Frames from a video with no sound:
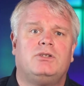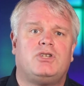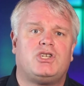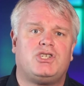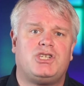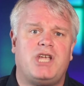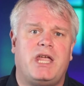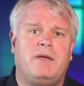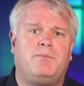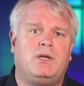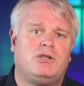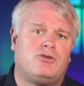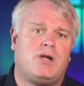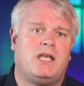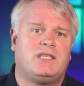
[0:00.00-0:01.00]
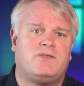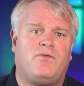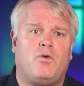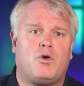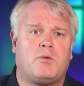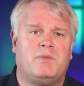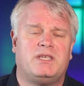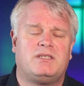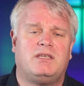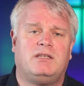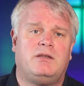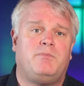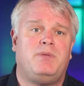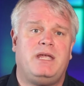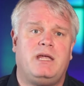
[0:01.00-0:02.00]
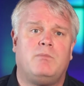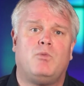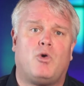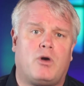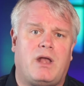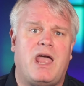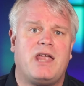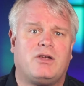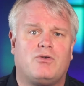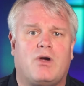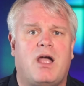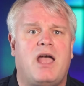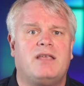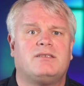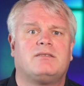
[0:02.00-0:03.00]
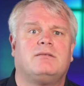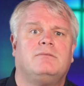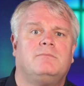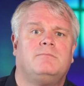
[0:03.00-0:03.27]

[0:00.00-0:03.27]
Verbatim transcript: to shape and transform us into being more like Christ.